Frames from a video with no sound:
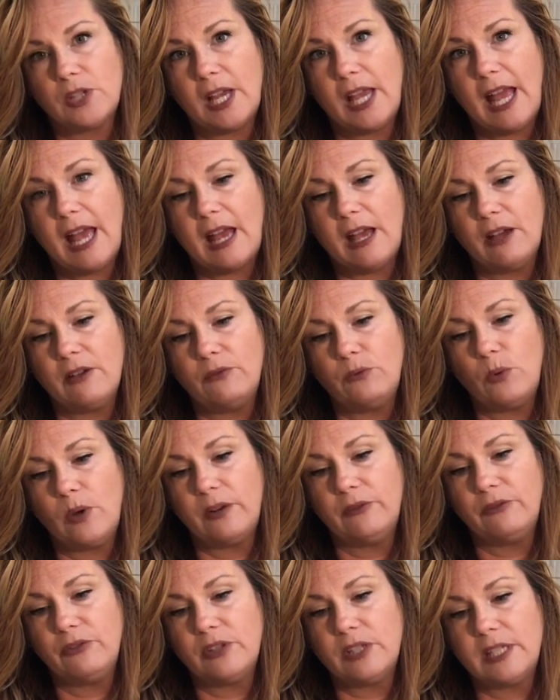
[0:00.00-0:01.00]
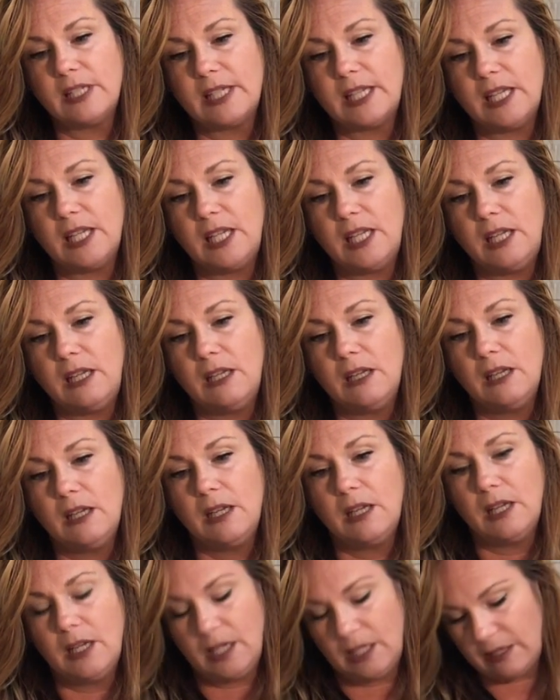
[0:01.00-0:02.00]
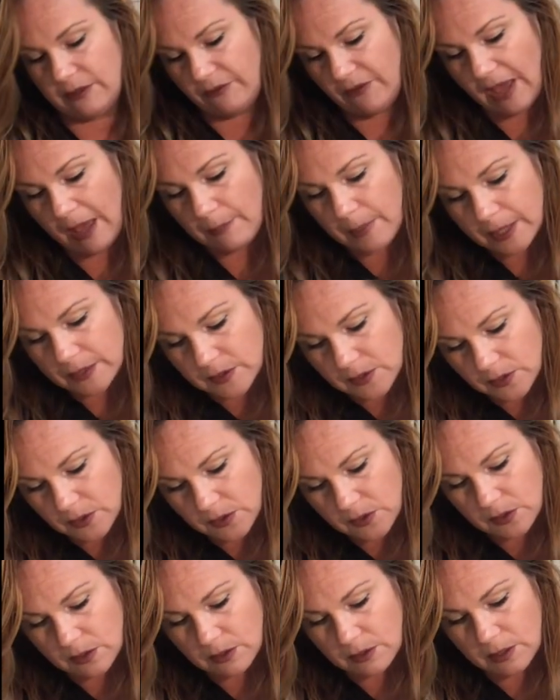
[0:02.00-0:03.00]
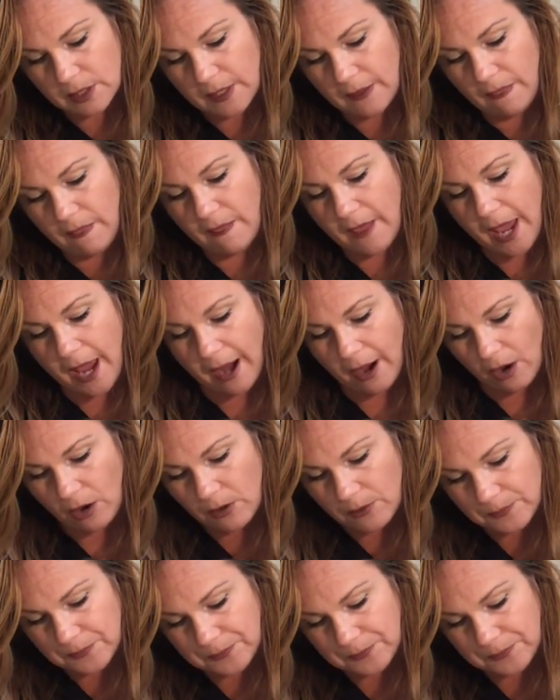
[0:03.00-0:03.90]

I have one for the skinny and the fat pencils in there.